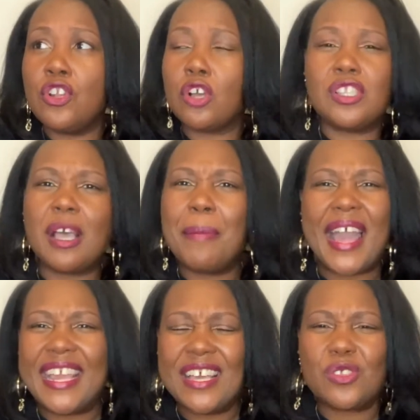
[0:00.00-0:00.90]

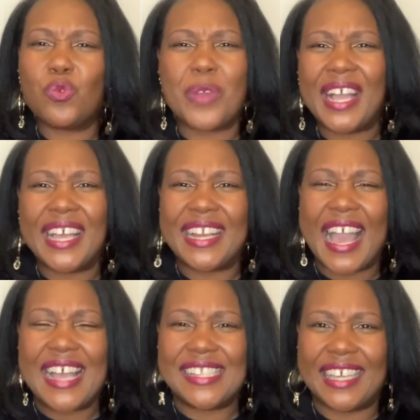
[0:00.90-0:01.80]
somebody else
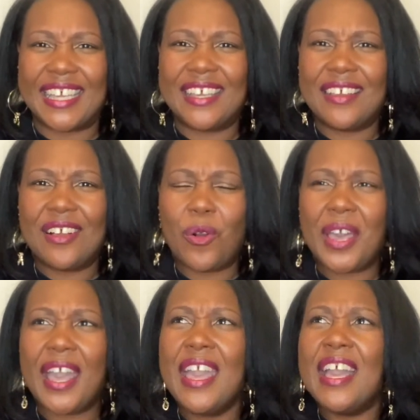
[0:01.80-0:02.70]
recognizing it.
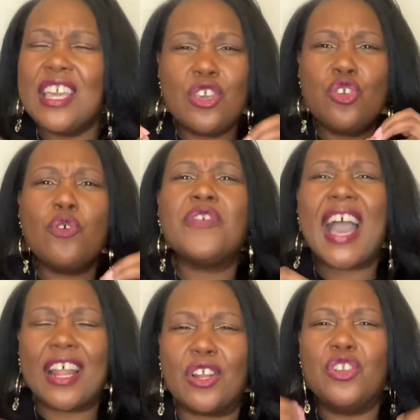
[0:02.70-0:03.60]
Okay. You've
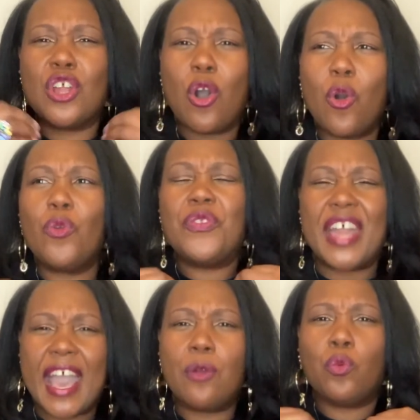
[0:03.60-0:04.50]
got to know
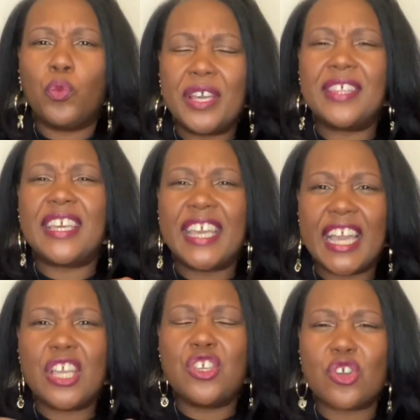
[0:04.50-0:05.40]
that
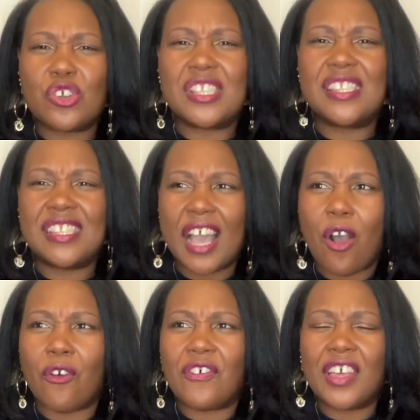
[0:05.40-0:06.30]
within
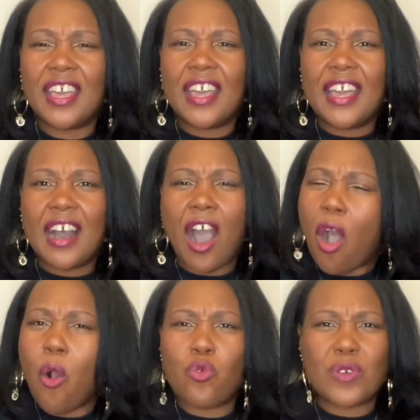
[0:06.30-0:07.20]
yourself
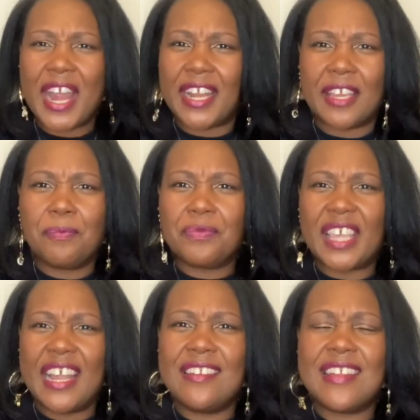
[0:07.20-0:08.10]
already,
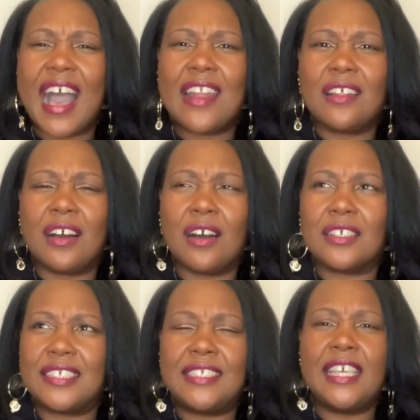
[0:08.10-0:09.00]
and not
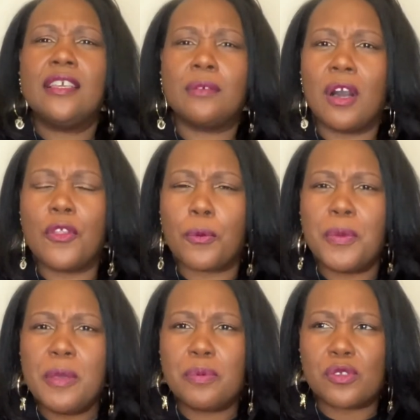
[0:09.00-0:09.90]
seek other
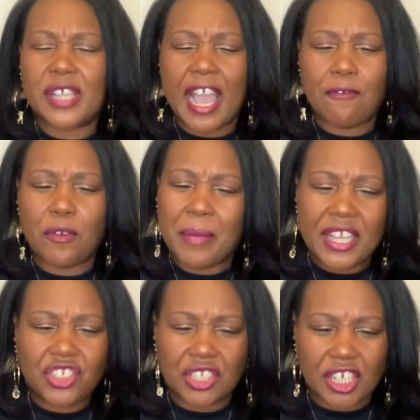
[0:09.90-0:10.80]
people's
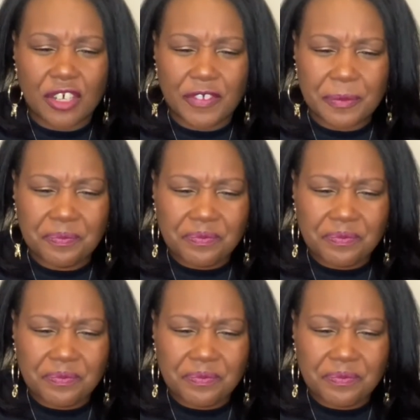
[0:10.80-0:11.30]
affirmation of it.